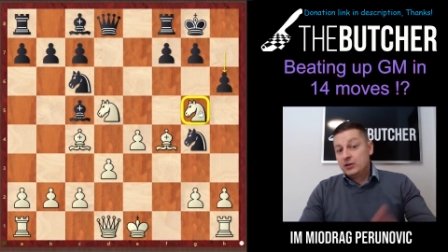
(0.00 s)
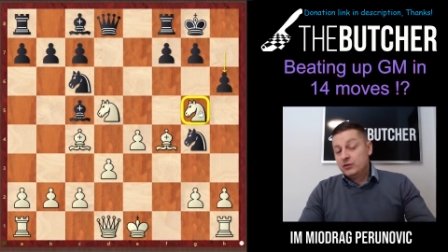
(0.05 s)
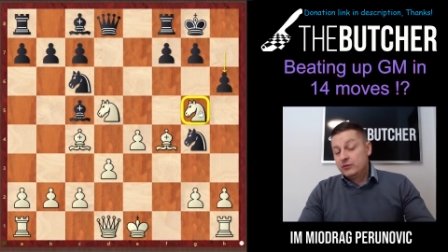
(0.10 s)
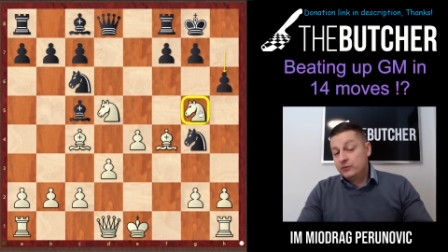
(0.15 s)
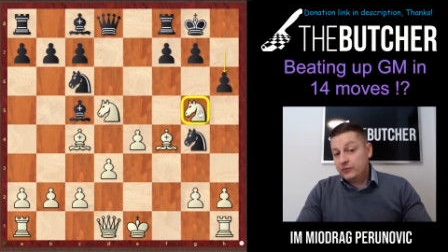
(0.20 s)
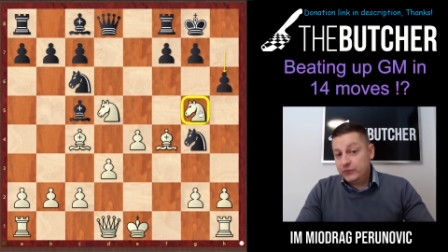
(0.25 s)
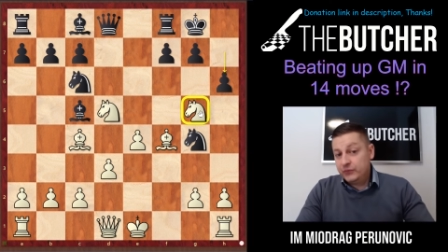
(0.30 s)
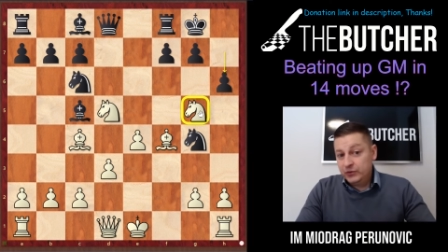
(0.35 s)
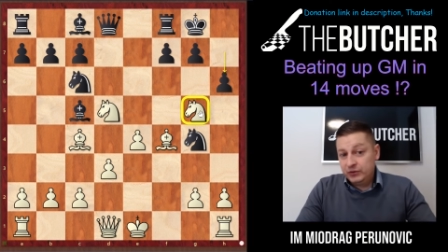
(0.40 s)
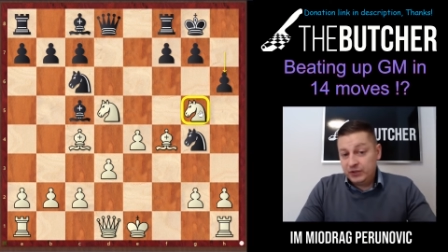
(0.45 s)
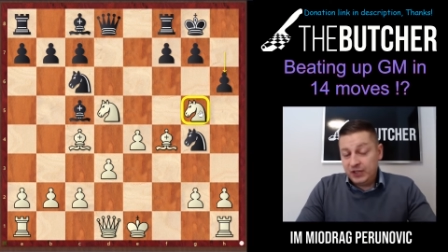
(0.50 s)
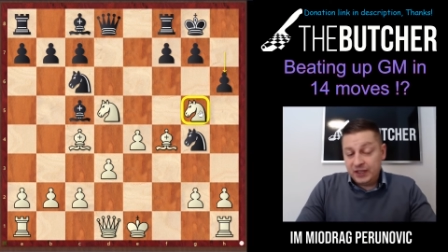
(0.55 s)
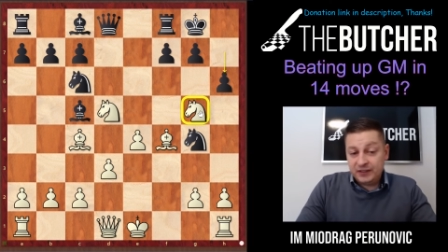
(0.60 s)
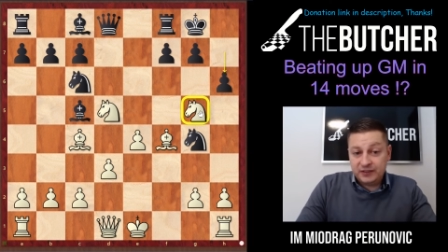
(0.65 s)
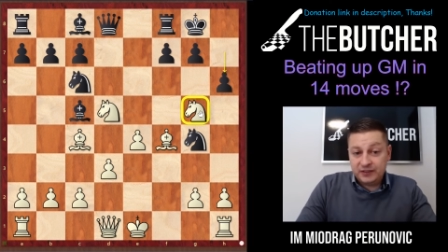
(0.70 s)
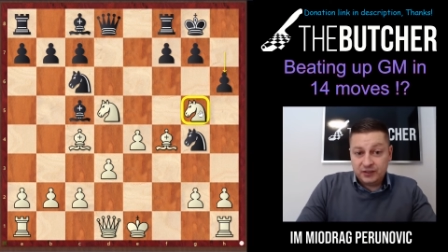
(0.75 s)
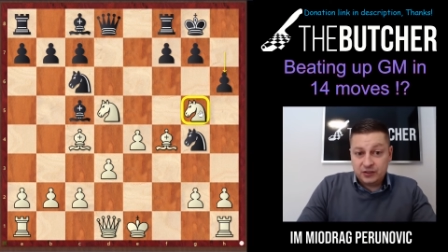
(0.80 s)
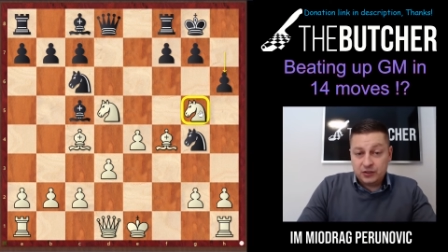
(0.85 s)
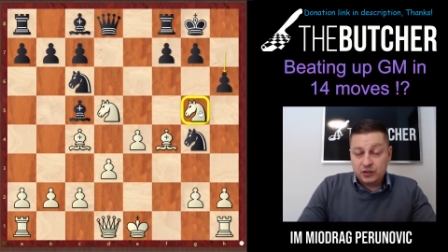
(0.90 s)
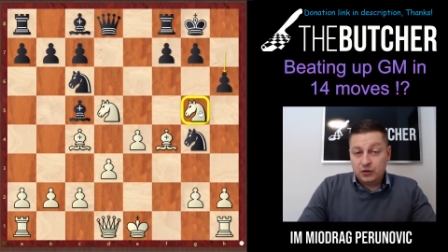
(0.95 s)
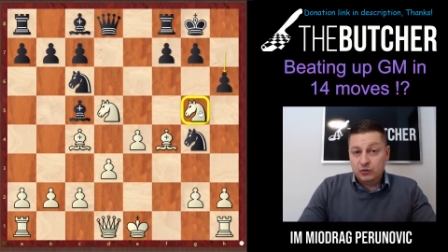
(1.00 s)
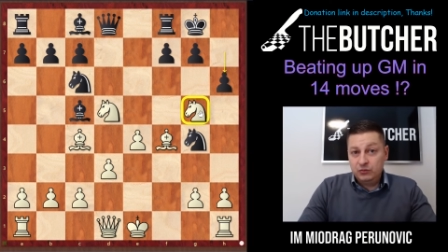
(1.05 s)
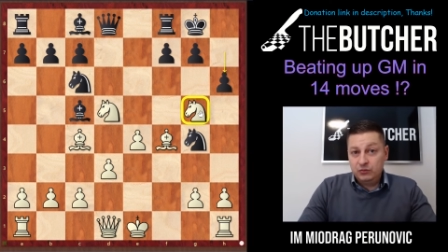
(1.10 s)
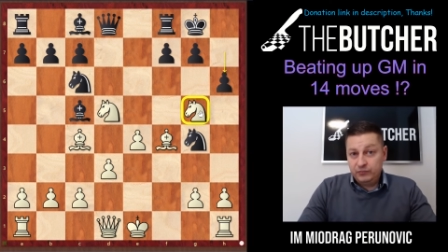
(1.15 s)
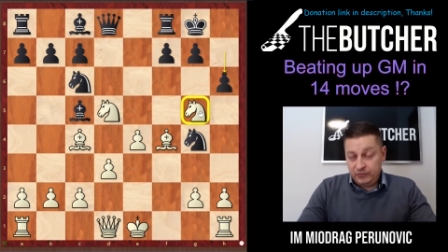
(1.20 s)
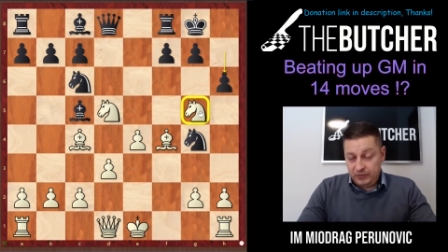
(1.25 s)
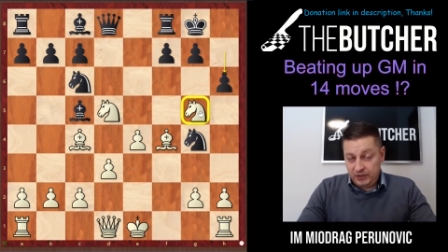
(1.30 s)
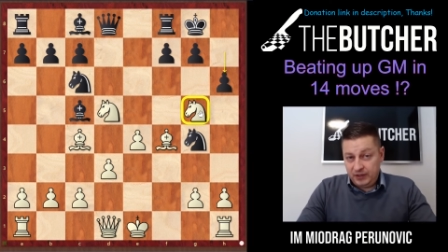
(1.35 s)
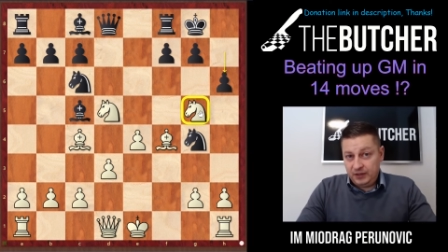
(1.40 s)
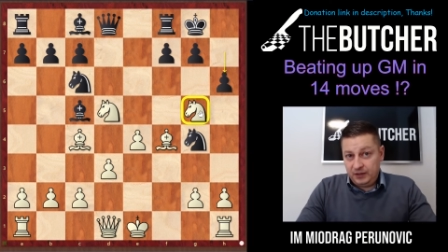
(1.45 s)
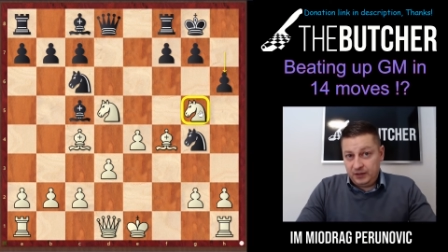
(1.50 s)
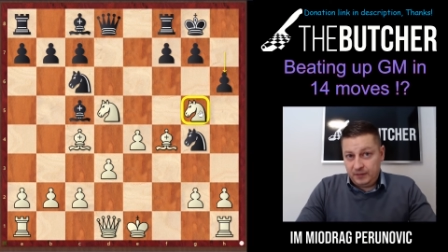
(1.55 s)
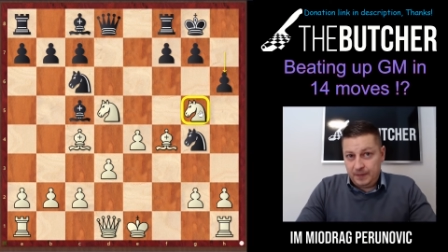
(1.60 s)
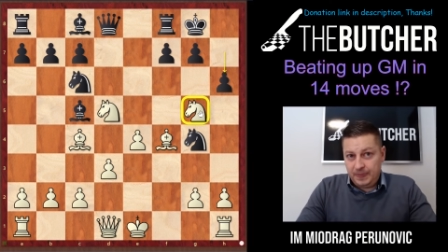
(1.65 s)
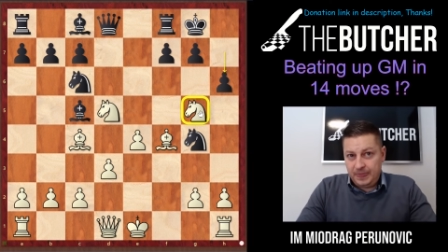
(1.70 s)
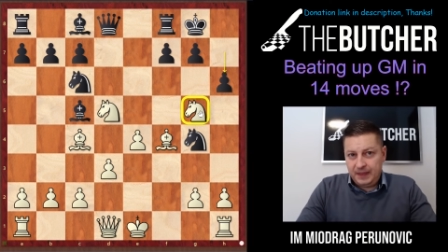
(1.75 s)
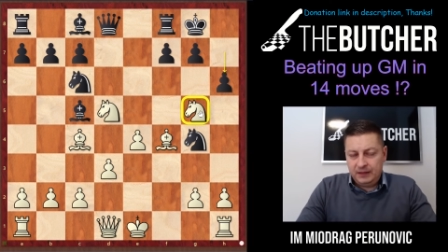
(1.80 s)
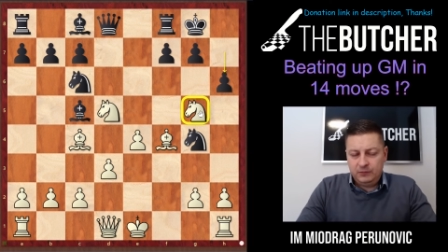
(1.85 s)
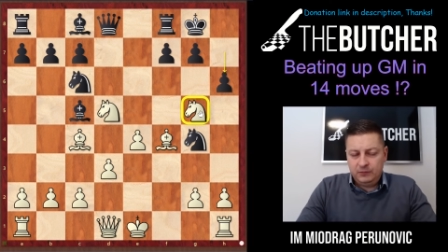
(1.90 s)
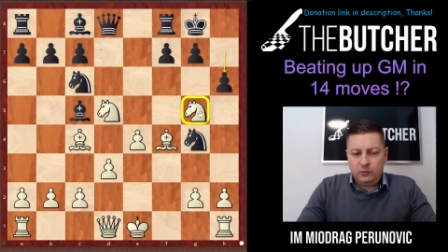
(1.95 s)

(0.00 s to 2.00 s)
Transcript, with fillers: Few days ago, um,